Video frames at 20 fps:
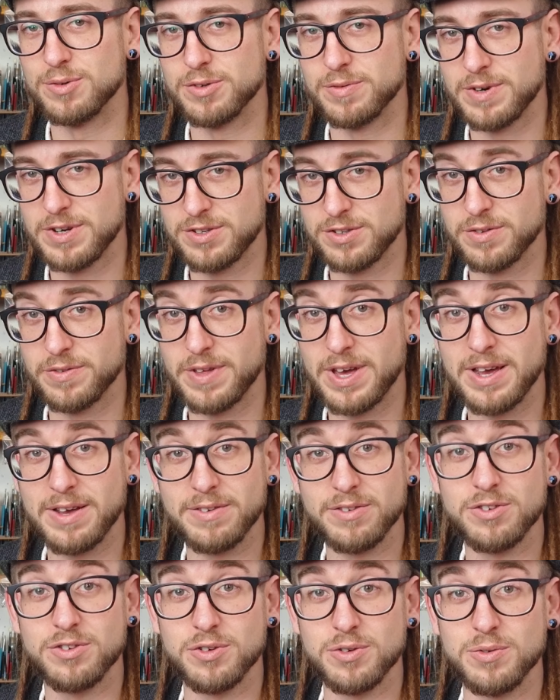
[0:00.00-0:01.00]
all the rest of that
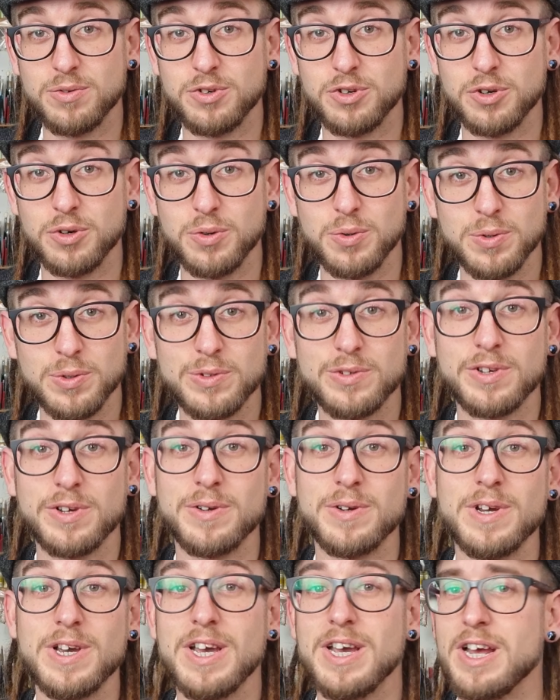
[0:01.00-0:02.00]
soon too.
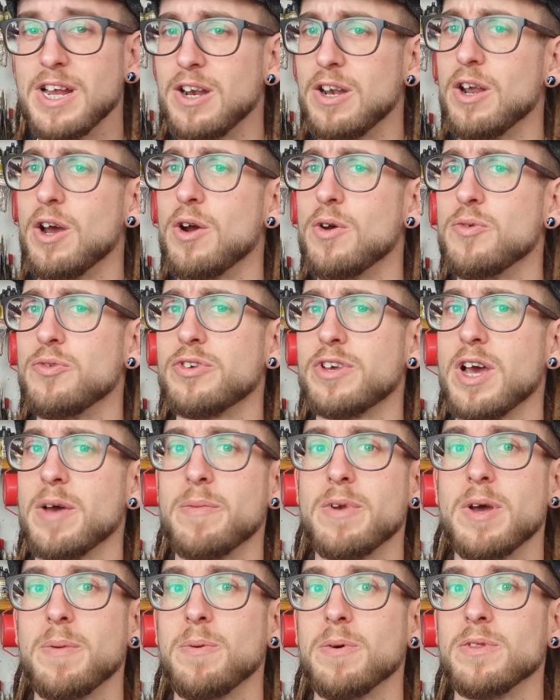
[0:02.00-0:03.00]
So loads
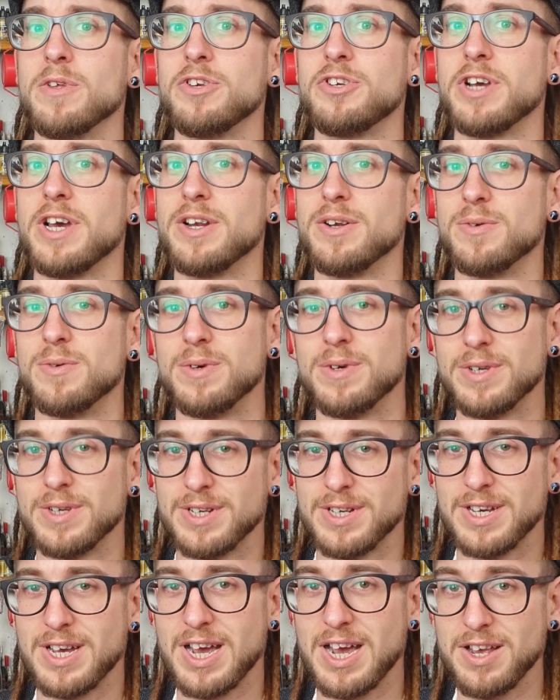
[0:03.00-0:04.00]
coming up on the channel,
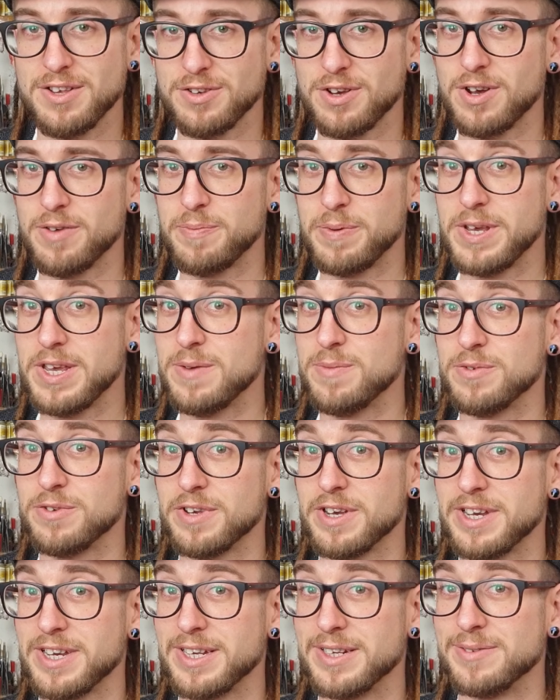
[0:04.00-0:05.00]
as I keep
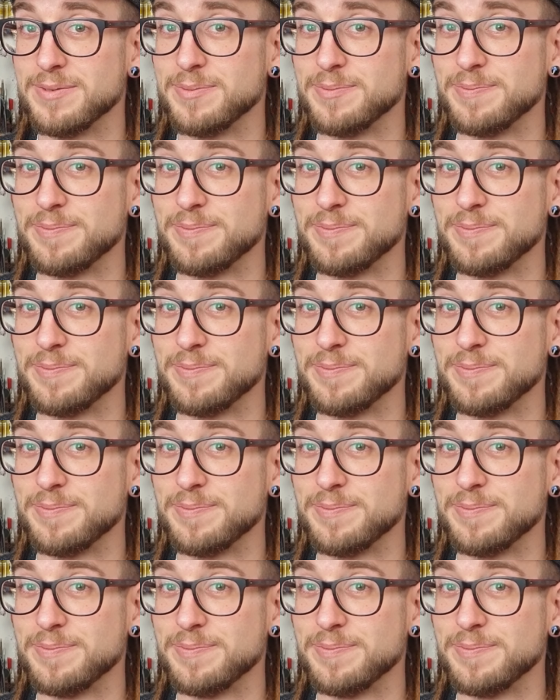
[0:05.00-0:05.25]
saying.